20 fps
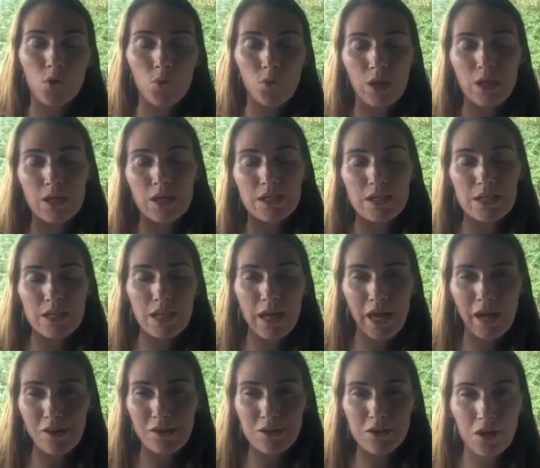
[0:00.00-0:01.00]
Cricut
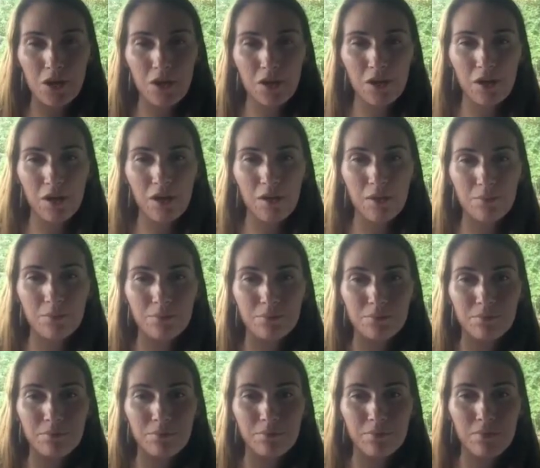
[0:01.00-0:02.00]
decals on them,
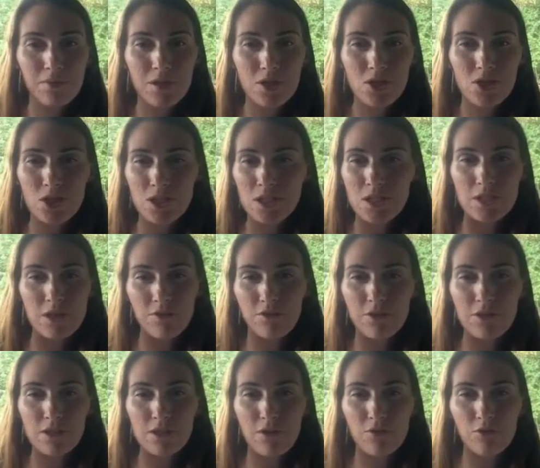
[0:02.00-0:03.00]
just
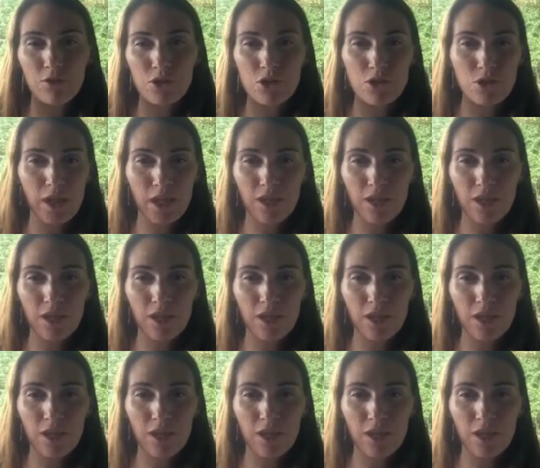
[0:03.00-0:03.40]
different stuff we do.